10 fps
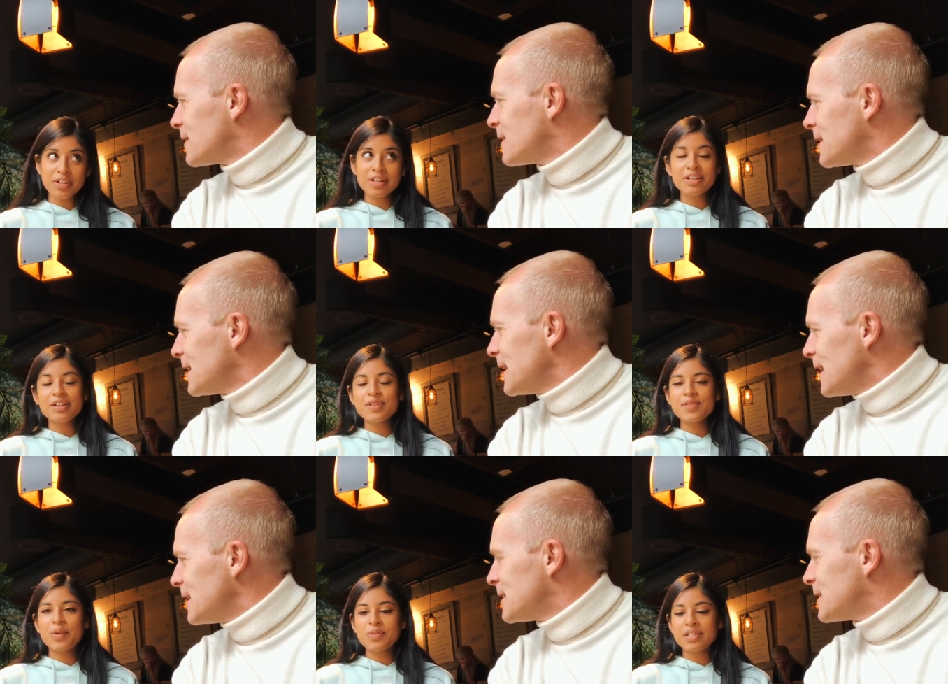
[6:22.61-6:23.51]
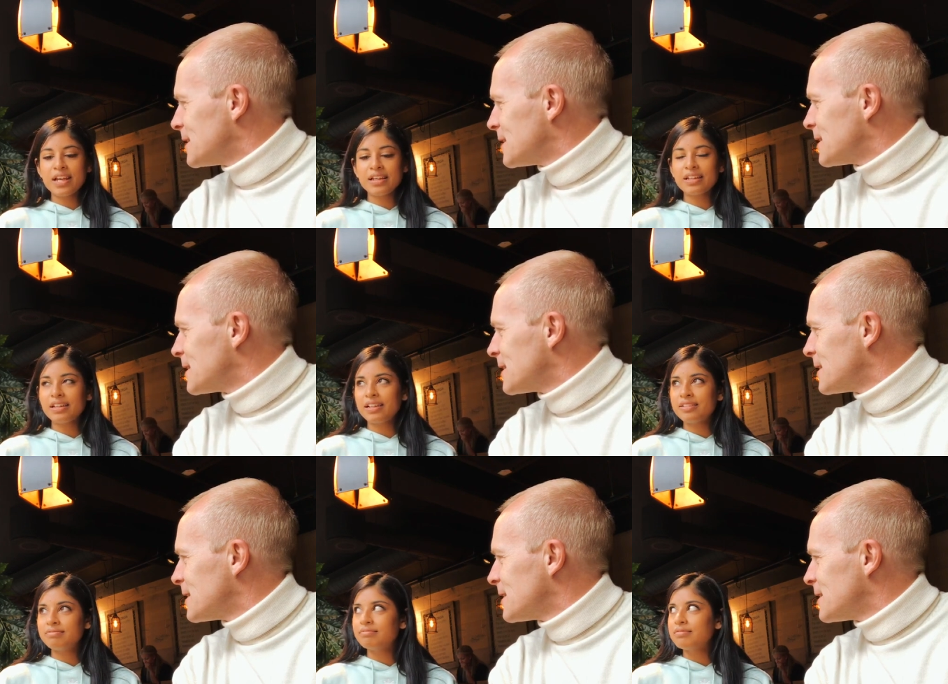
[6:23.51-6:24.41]
Speaker 1: Yeah. So I was like. Uh,
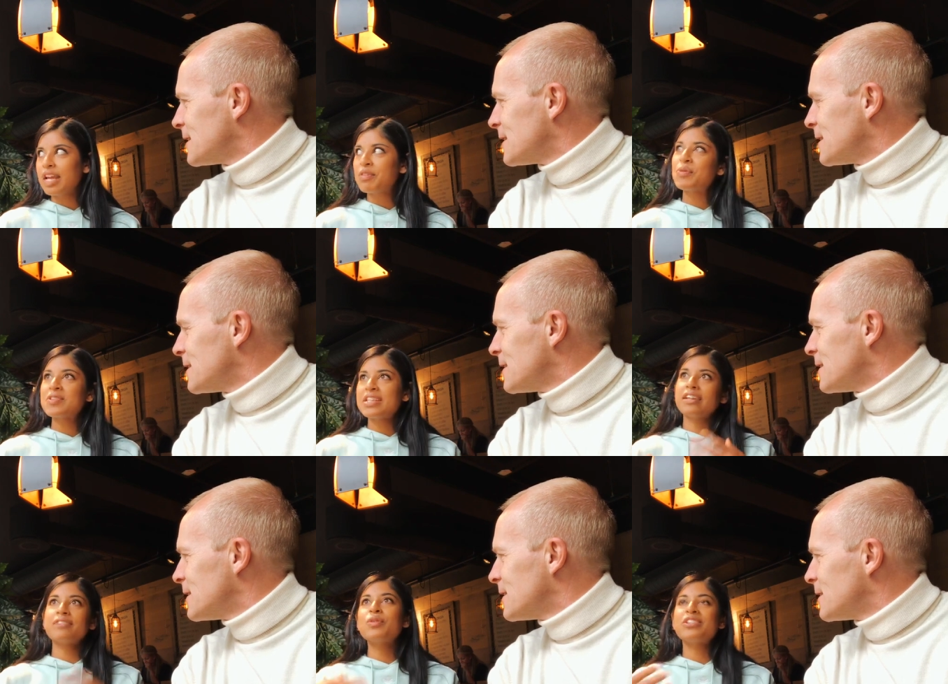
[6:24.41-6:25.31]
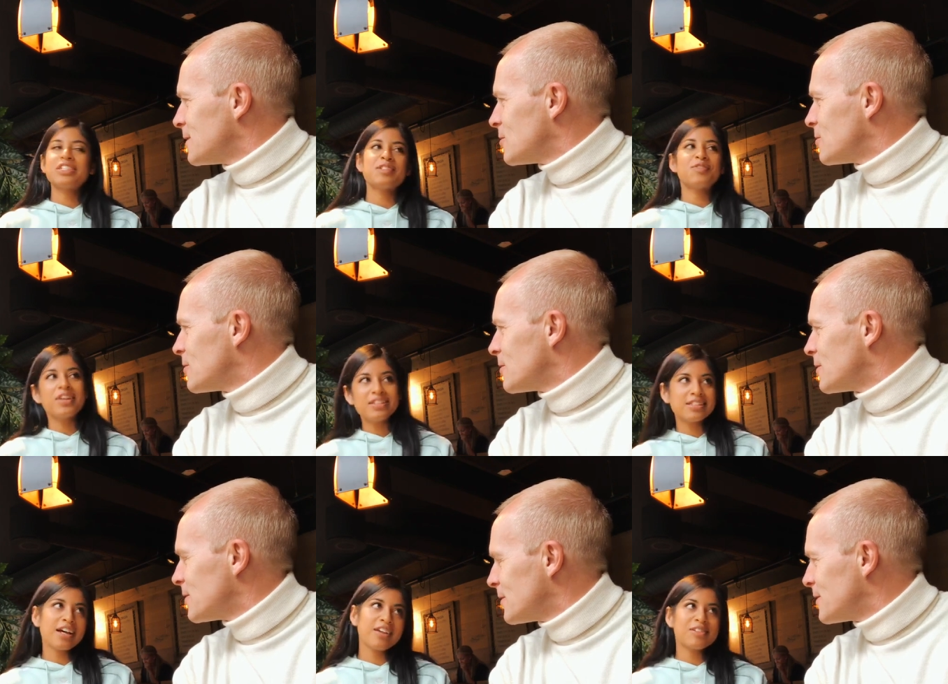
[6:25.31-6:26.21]
everyone was like, will oh, she defend the
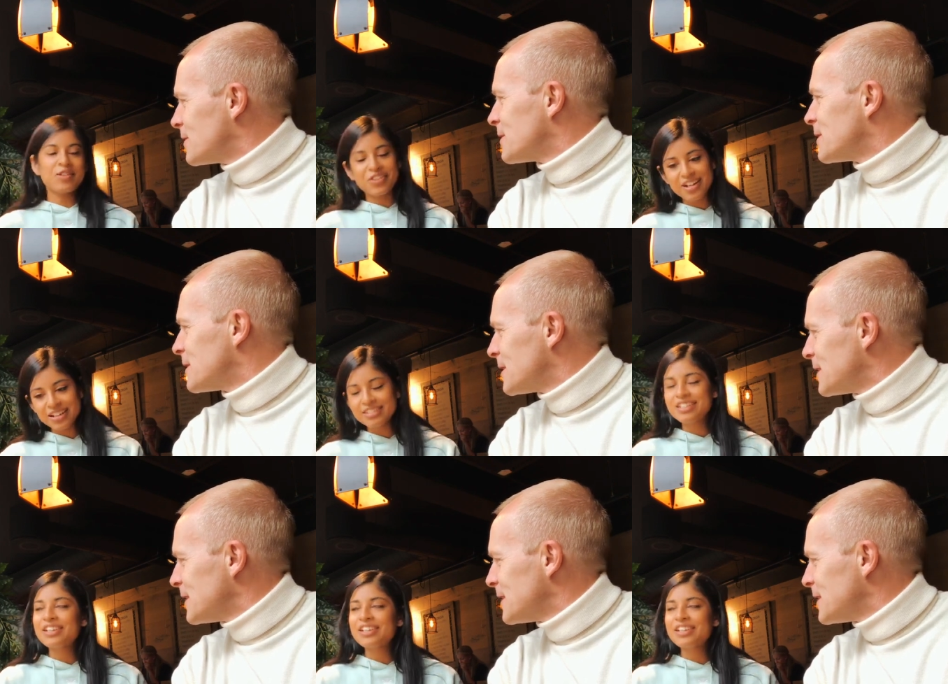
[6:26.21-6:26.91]
title or not?